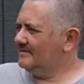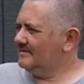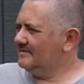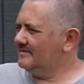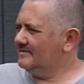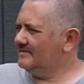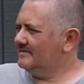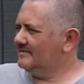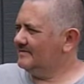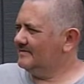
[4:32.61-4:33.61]

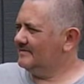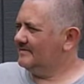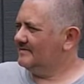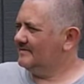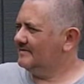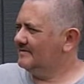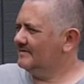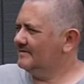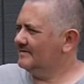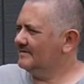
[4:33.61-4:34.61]

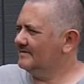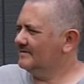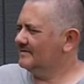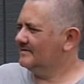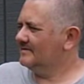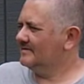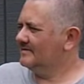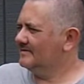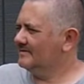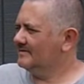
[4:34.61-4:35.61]

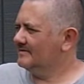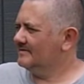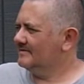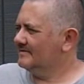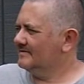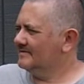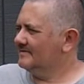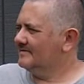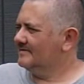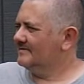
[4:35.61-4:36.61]

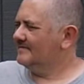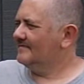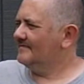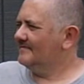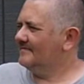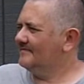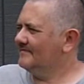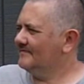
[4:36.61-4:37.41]
This person isn't speaking.